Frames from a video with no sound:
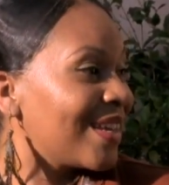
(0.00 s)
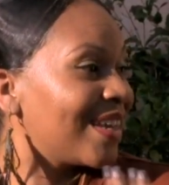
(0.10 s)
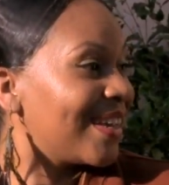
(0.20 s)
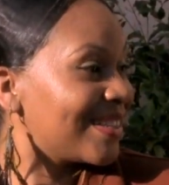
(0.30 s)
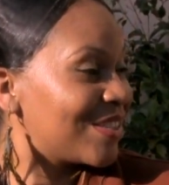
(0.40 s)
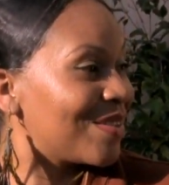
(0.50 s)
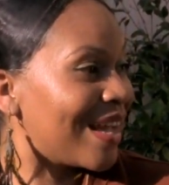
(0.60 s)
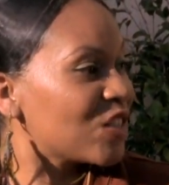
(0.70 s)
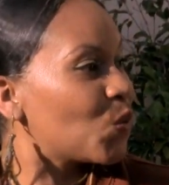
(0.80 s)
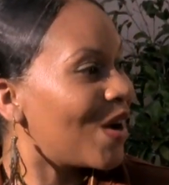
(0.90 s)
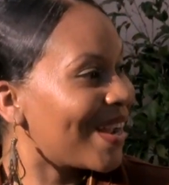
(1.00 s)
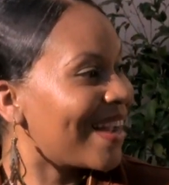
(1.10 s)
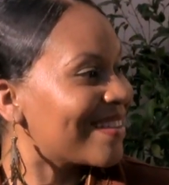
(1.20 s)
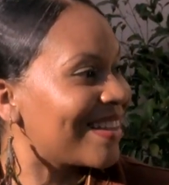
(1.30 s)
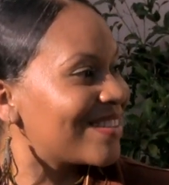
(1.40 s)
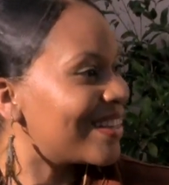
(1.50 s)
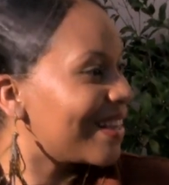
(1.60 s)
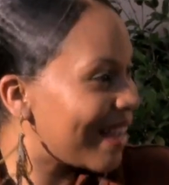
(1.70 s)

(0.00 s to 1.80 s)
And so that's why I think she